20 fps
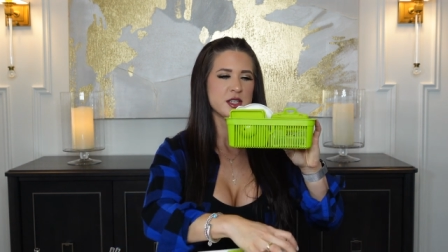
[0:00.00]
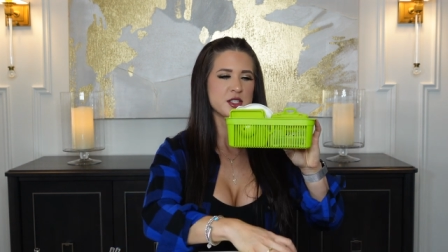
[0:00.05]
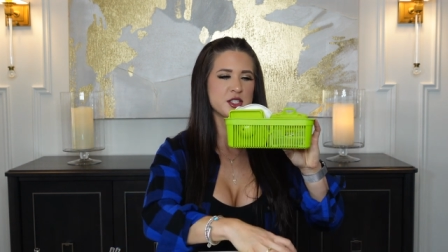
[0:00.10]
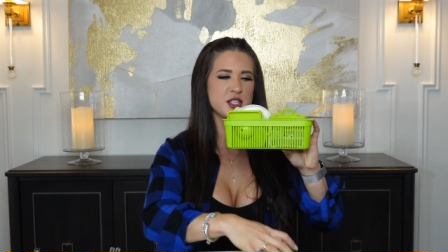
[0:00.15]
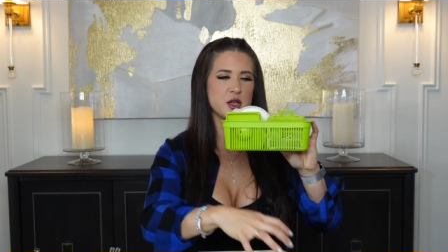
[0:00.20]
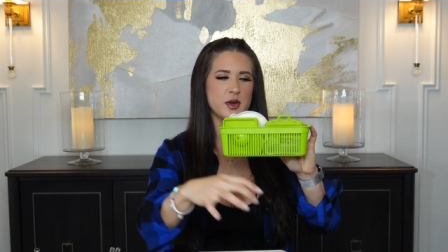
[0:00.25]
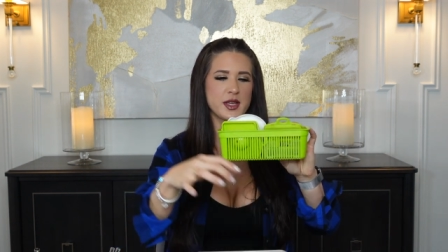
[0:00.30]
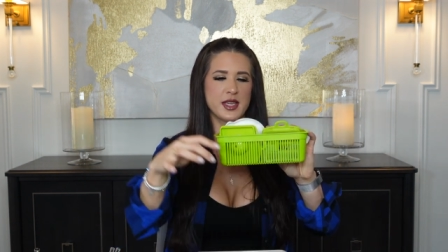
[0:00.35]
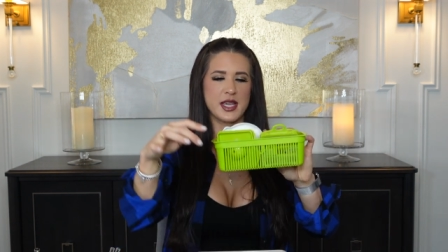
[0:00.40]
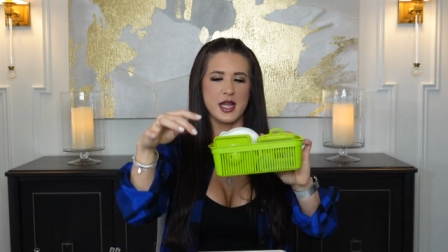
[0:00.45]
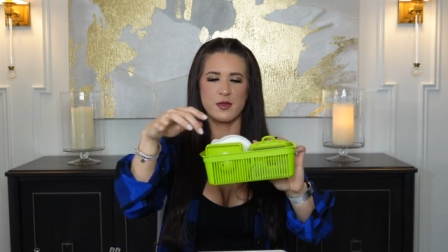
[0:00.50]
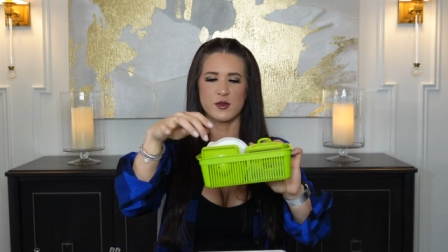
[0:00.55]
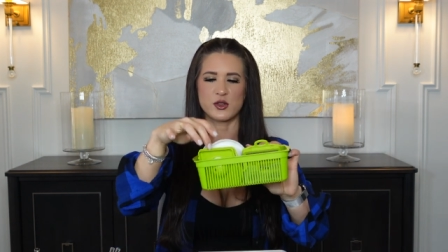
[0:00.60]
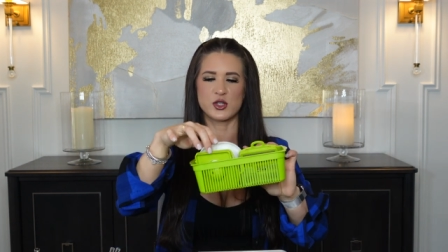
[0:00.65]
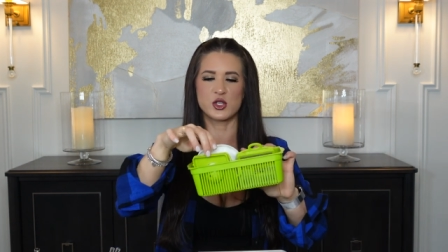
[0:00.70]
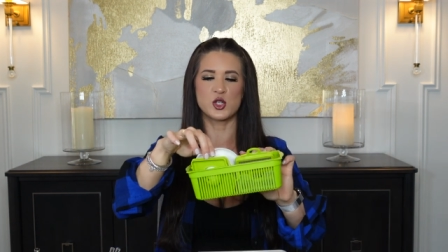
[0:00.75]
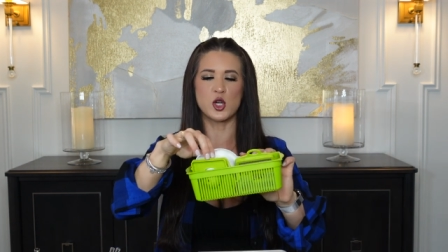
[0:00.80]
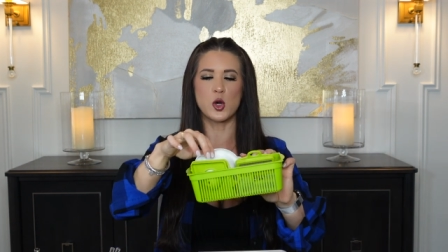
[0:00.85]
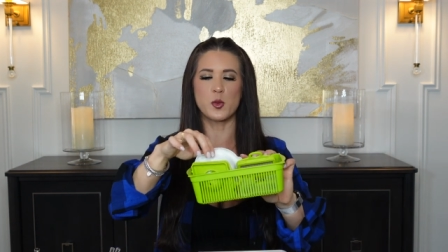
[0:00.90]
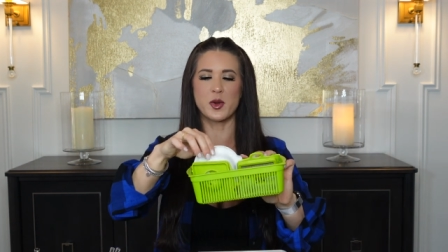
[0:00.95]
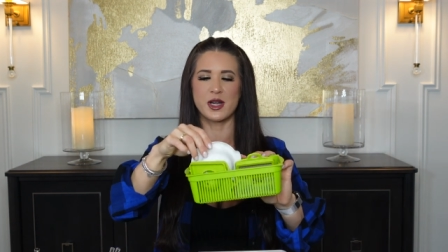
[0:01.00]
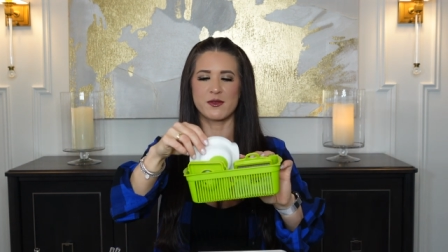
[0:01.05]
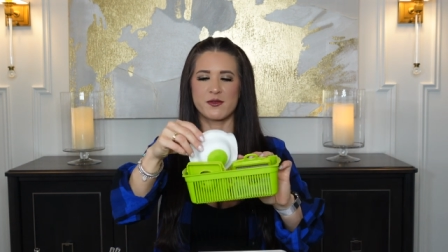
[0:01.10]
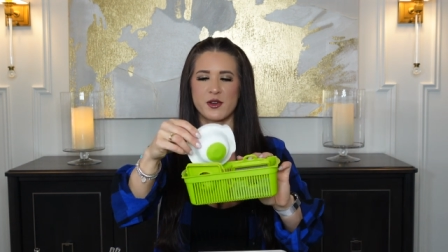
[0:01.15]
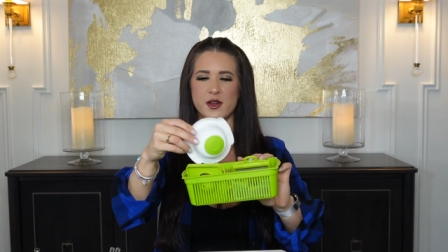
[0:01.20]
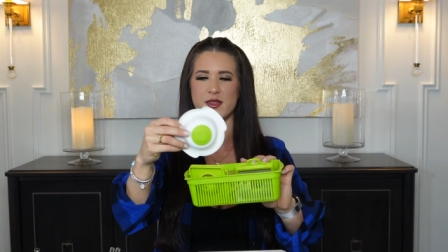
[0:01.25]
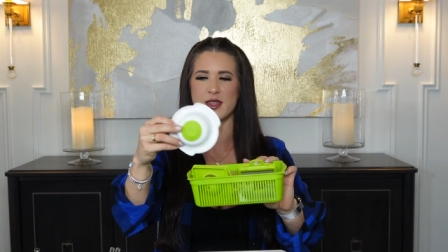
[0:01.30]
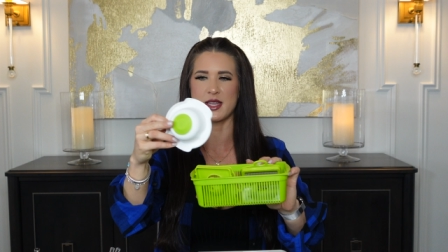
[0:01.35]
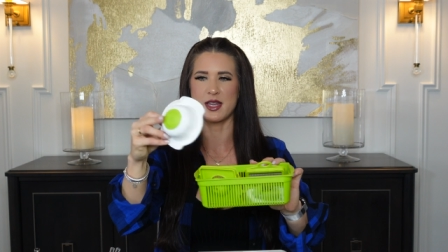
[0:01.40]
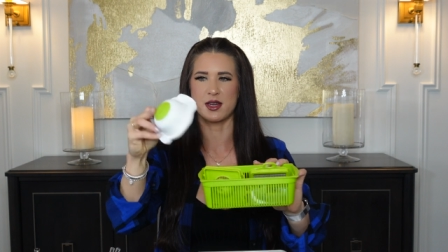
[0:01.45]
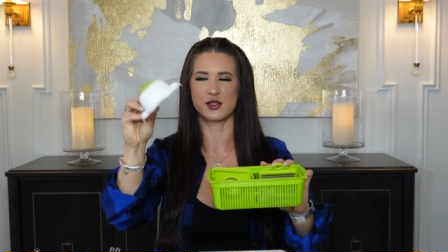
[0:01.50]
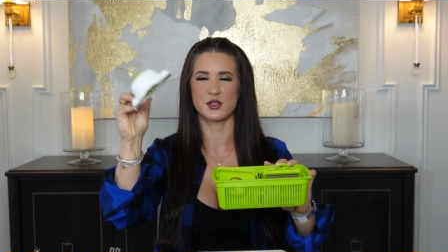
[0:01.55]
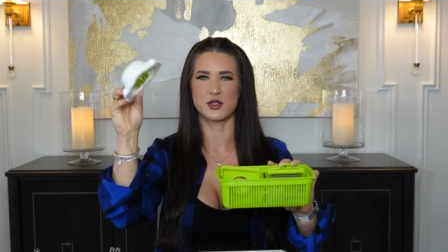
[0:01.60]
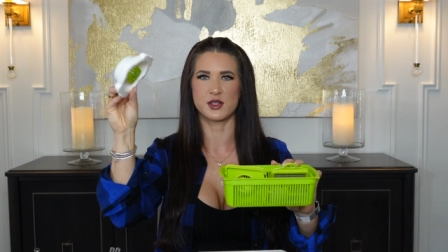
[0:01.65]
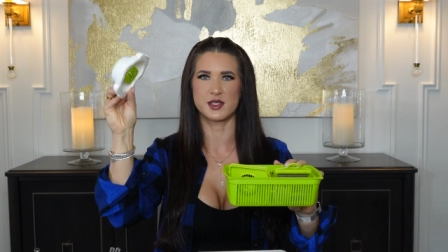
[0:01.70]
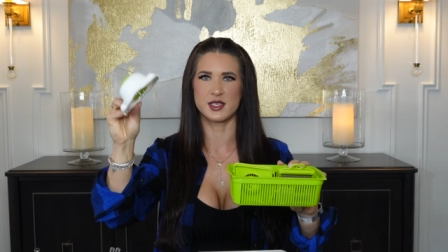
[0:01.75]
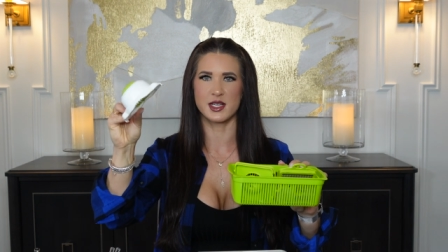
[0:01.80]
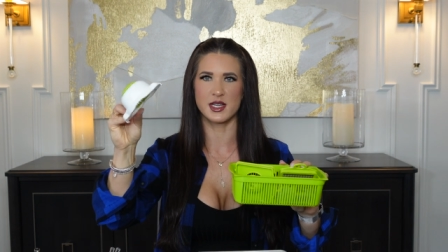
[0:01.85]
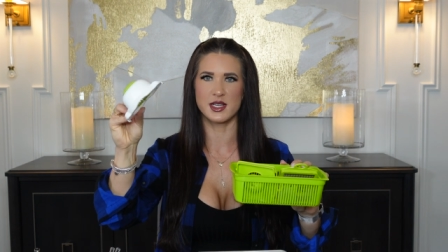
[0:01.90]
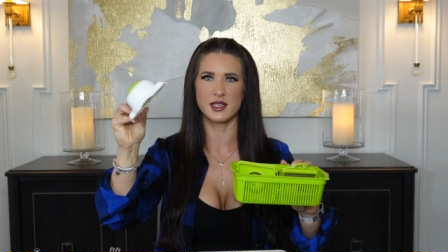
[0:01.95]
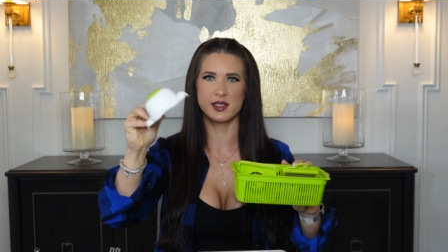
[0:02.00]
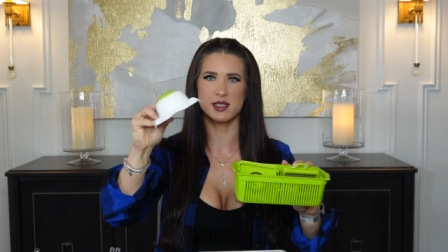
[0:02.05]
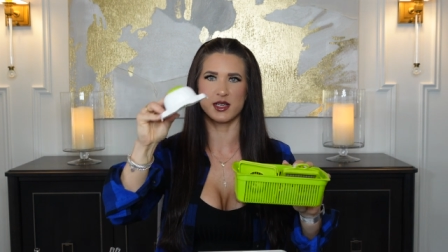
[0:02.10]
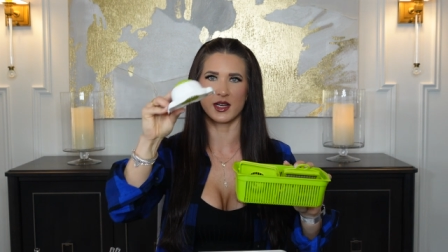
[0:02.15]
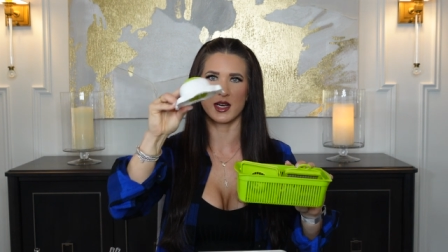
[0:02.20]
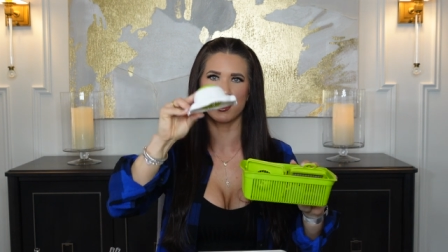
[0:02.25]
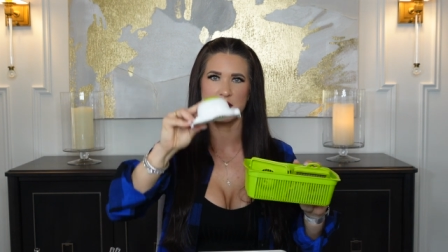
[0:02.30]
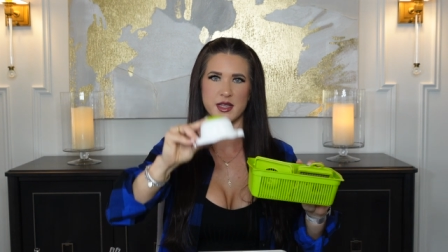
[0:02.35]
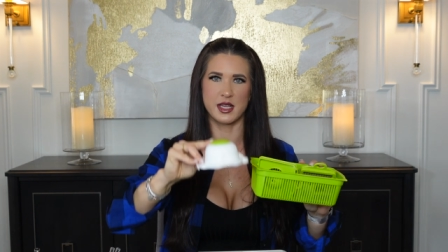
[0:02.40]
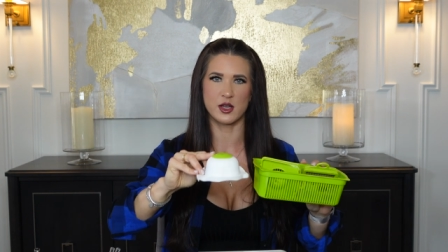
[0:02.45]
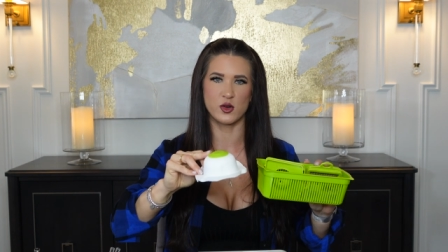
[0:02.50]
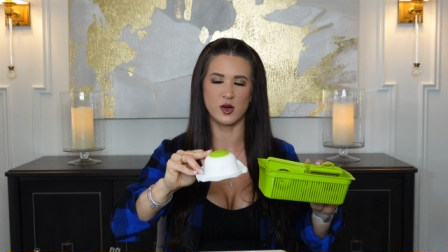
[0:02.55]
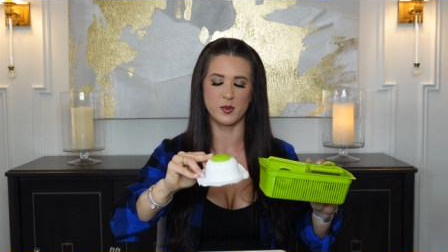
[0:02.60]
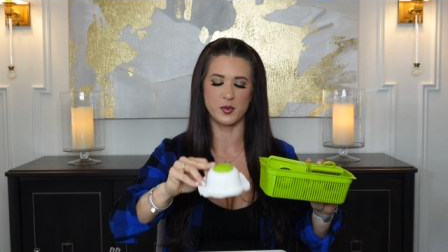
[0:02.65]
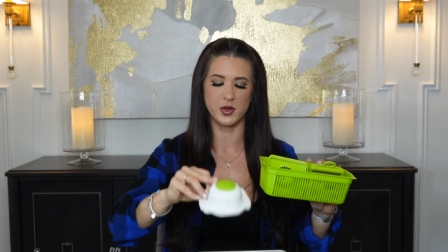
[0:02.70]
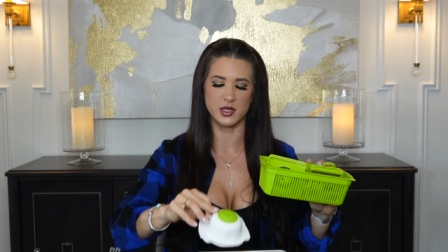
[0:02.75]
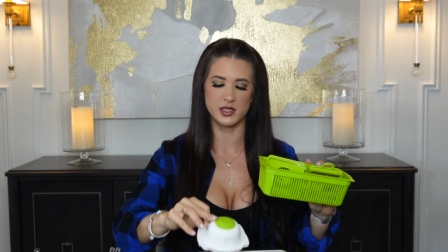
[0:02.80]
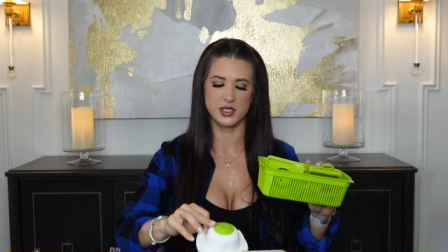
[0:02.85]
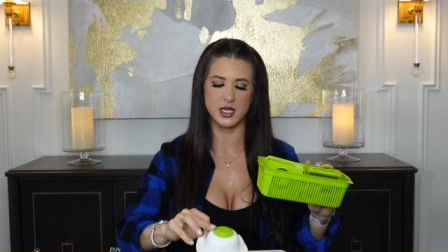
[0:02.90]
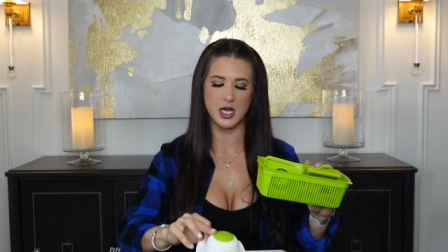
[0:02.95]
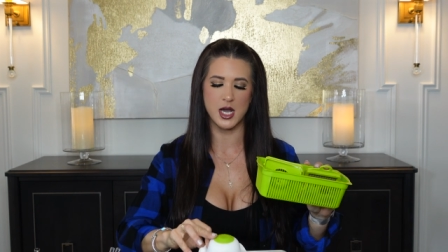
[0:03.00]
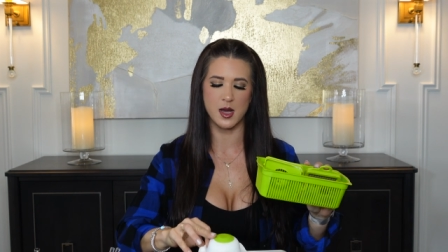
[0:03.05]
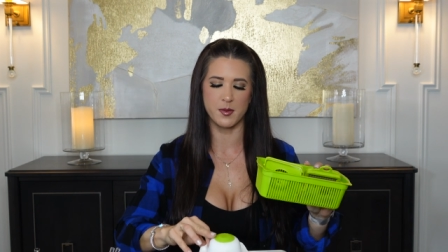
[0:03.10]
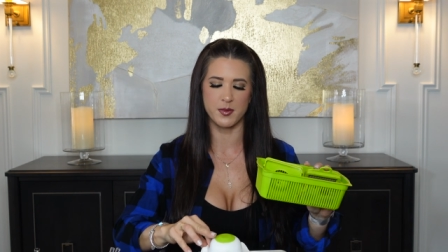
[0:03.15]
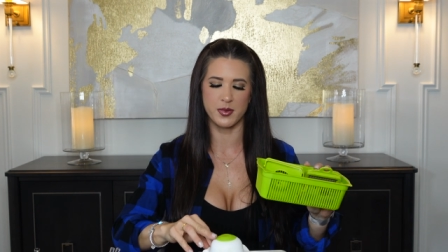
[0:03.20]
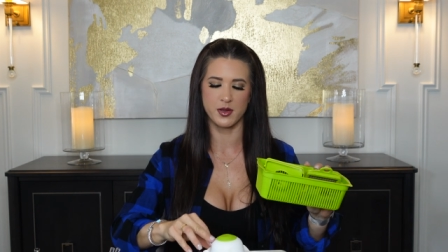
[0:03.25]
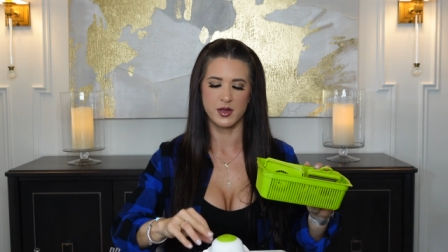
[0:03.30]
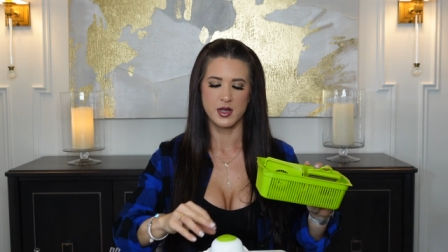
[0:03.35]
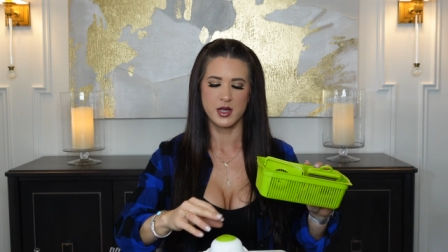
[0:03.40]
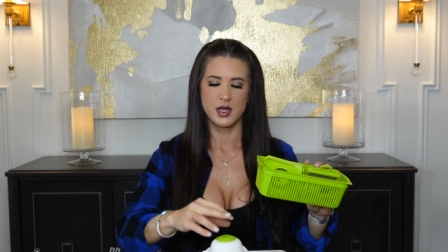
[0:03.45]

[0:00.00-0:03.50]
So again, there's so many different things. There's this to kind of like grip on top.